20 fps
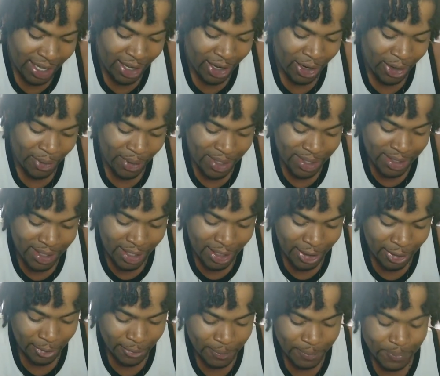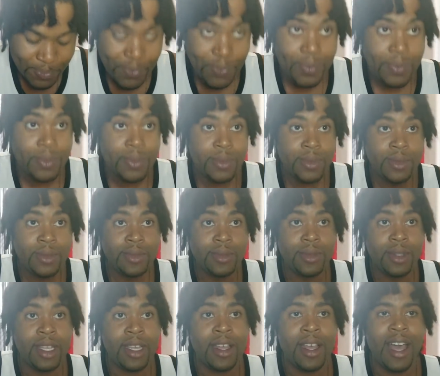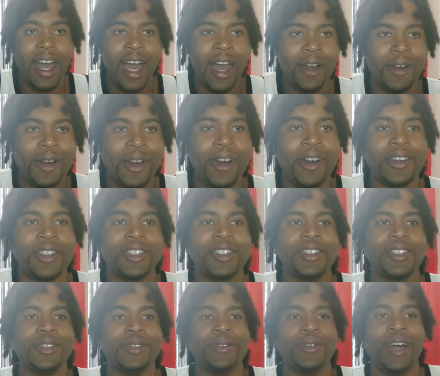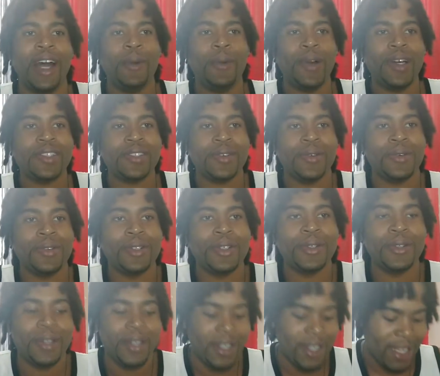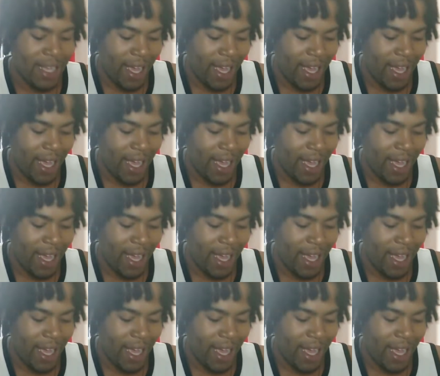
I always say. Oh shoot, I wasn't gonna do.